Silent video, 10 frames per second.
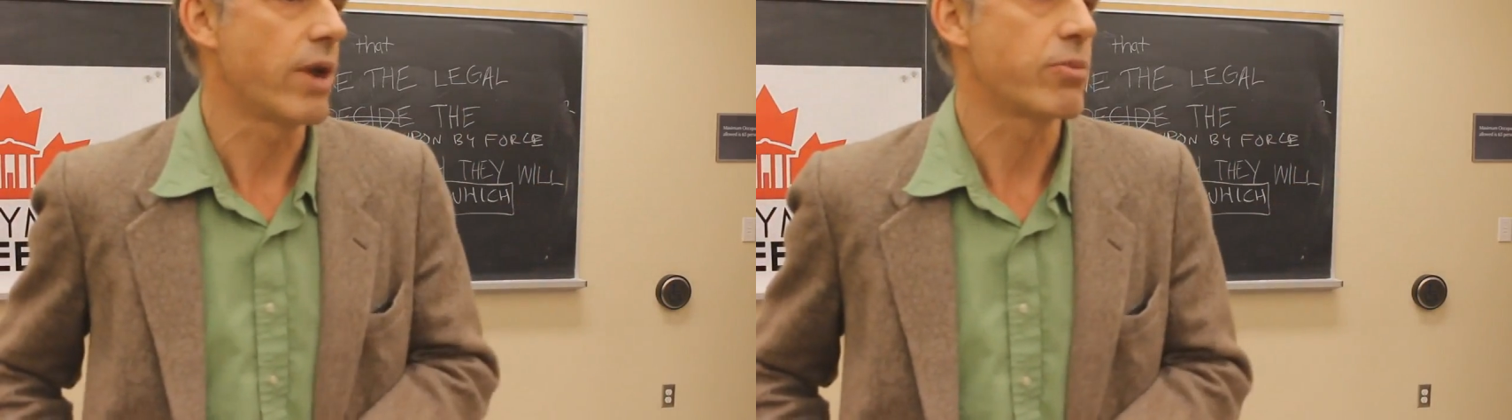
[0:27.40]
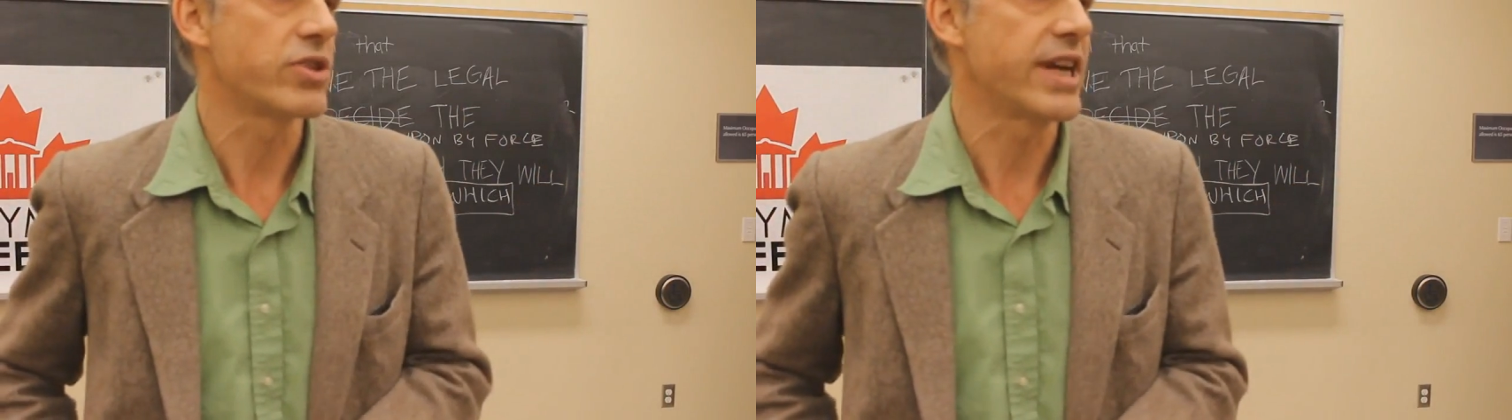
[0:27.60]
to
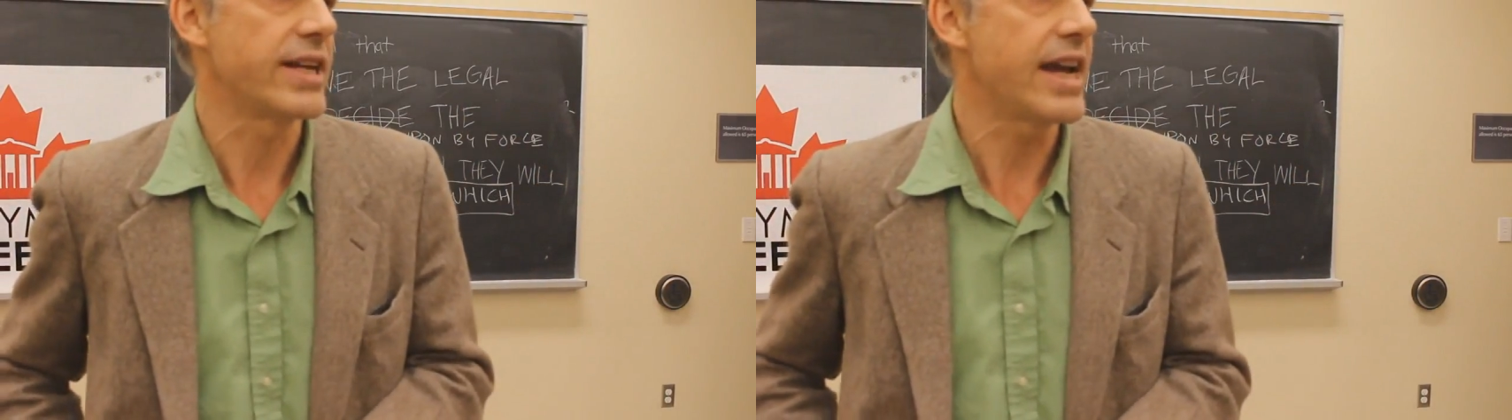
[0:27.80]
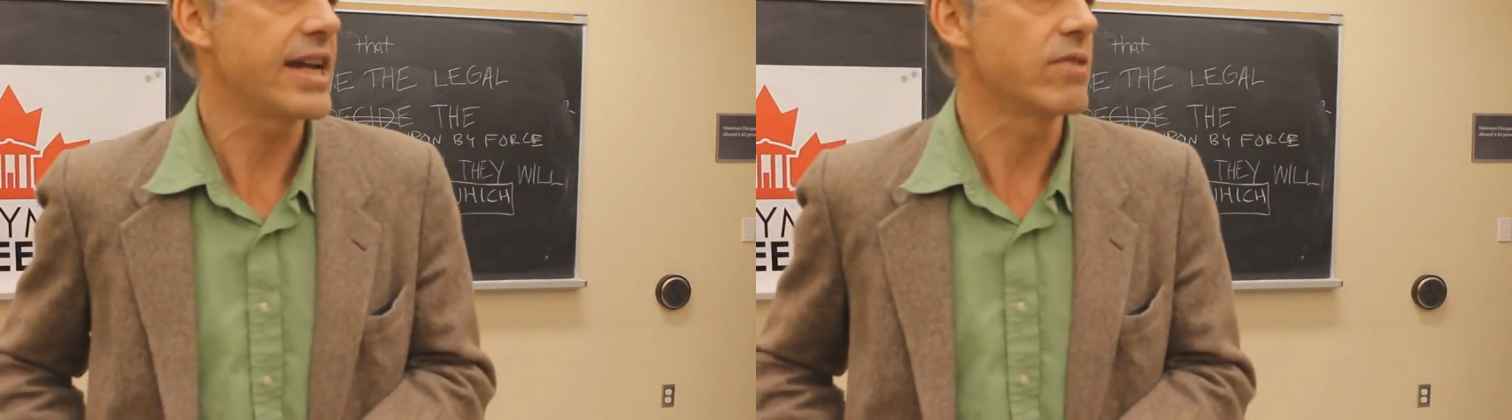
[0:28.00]

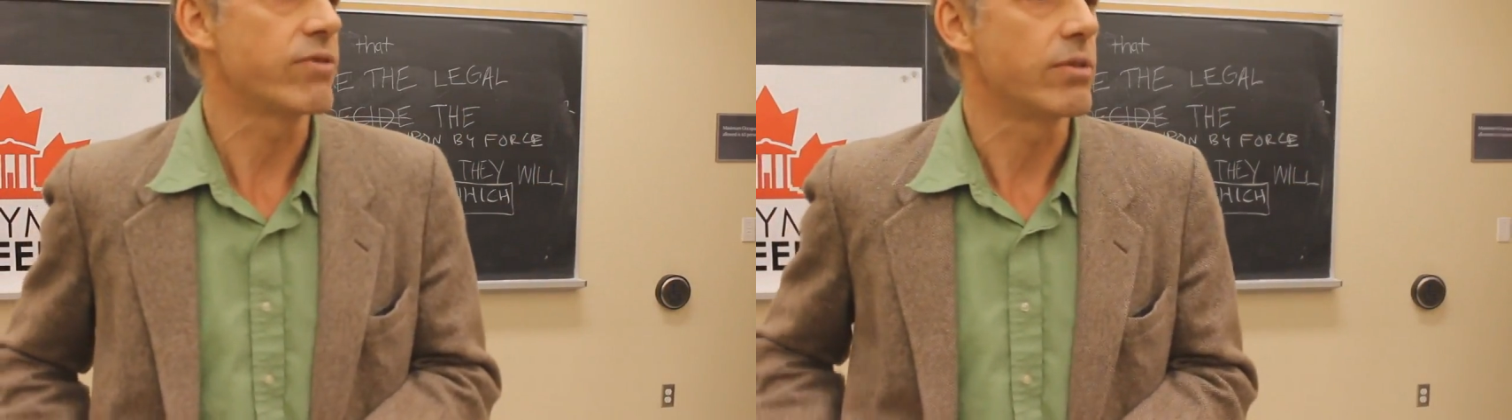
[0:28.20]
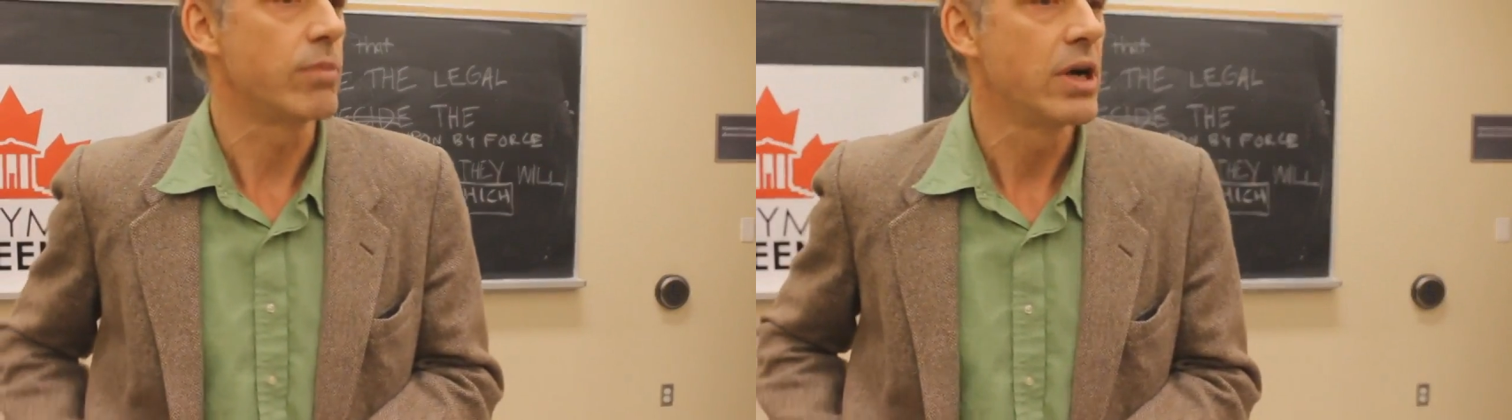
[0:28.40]
represent any
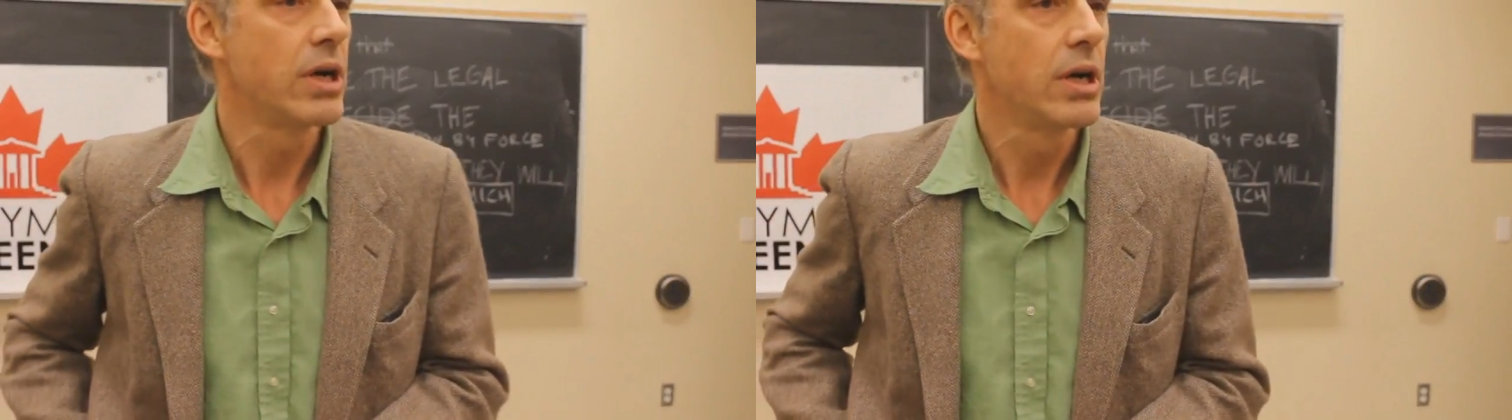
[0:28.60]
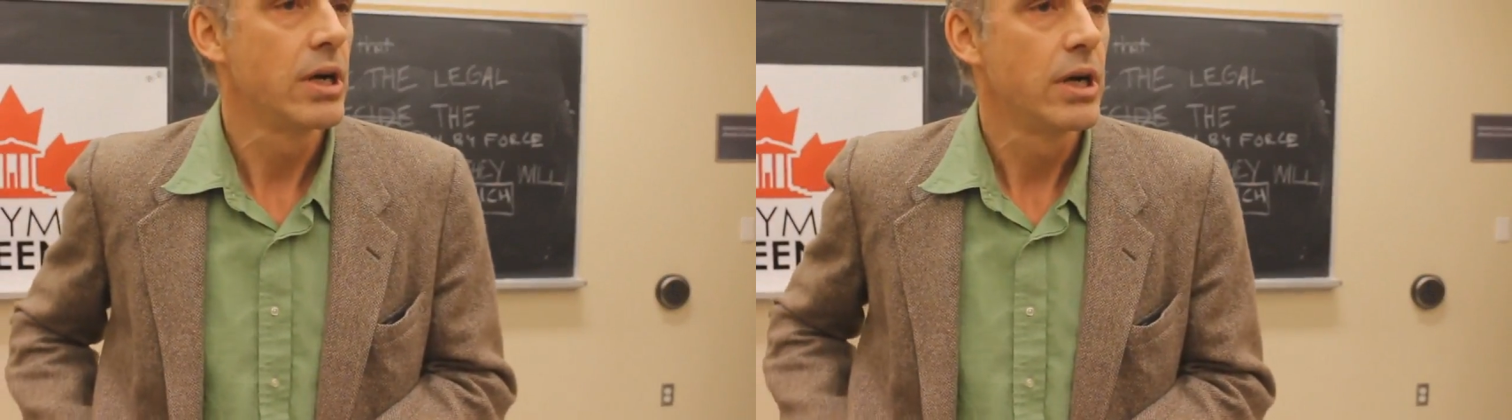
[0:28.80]
of them.
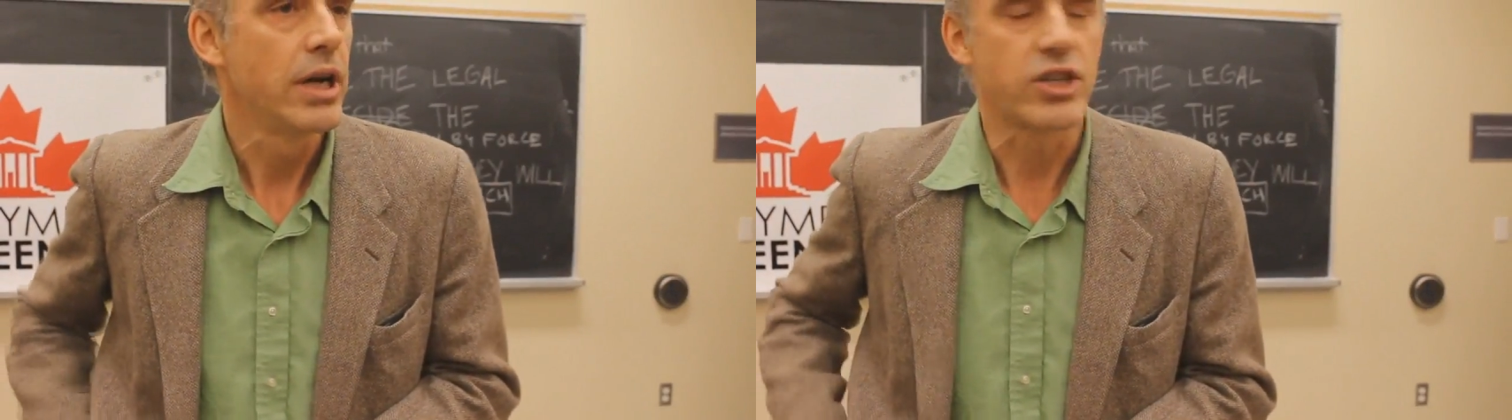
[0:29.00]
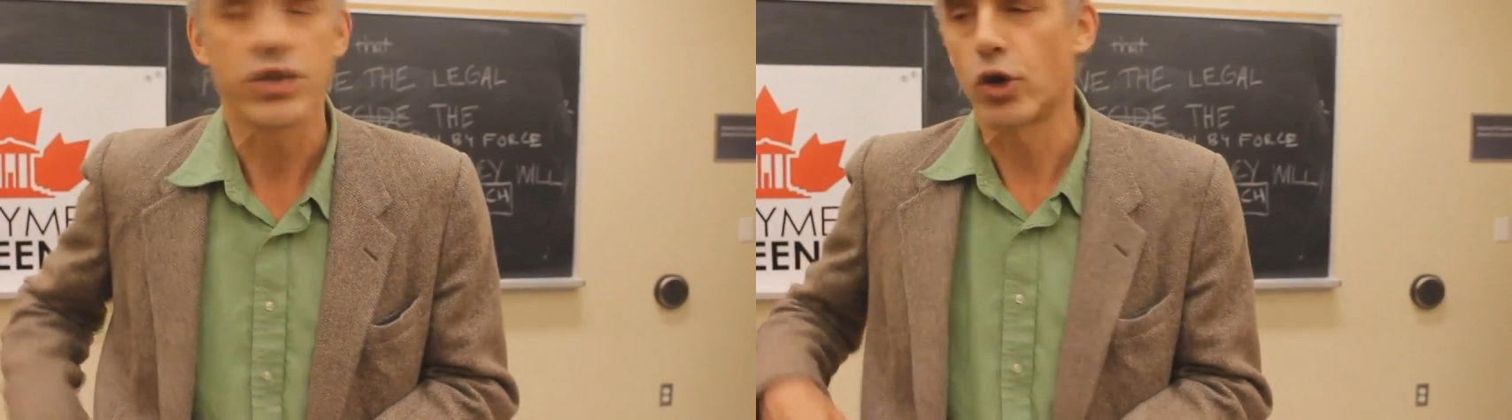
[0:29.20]

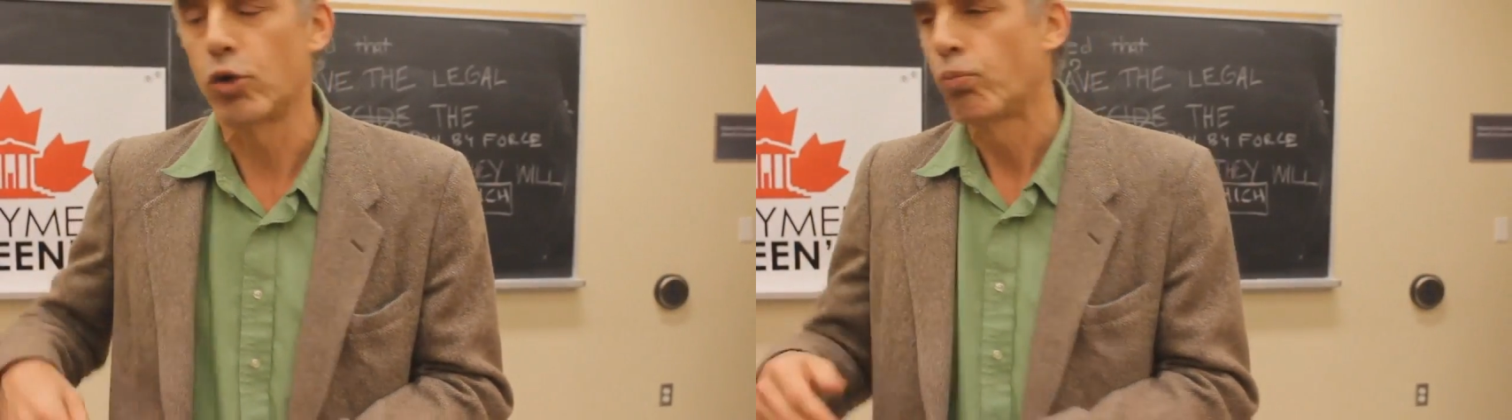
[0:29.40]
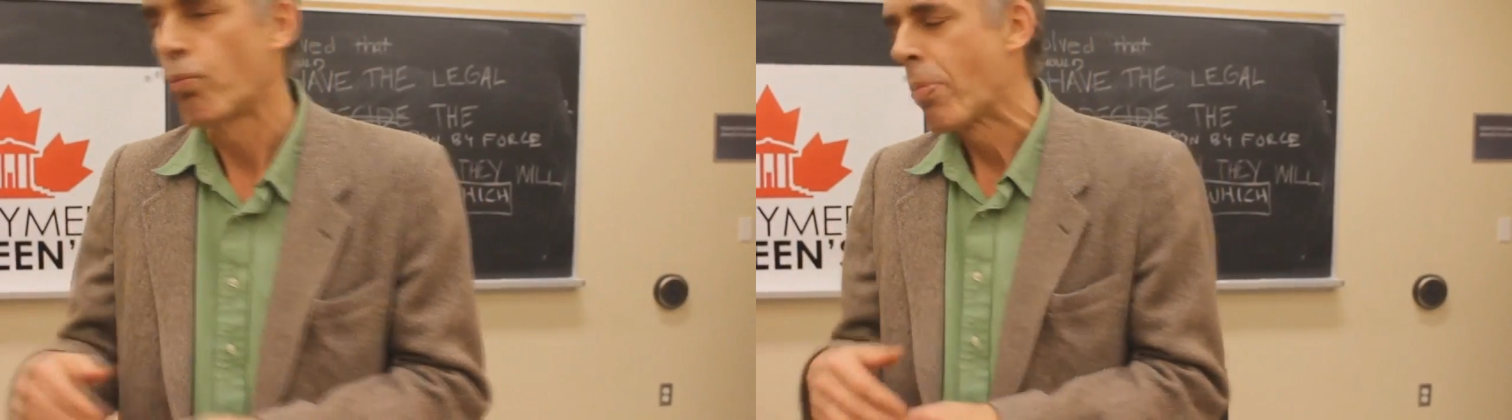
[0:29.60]
And
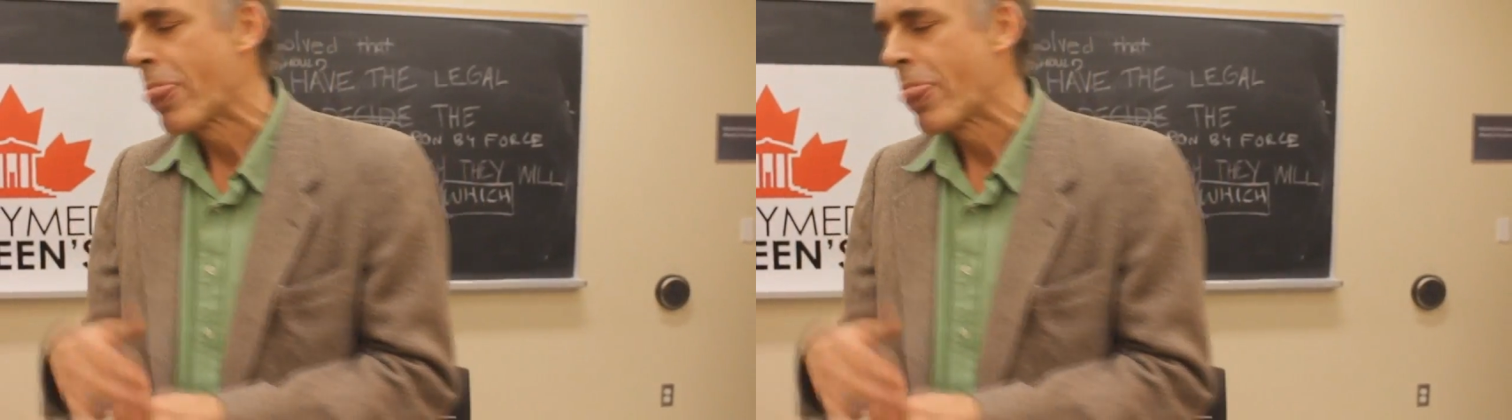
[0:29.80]
so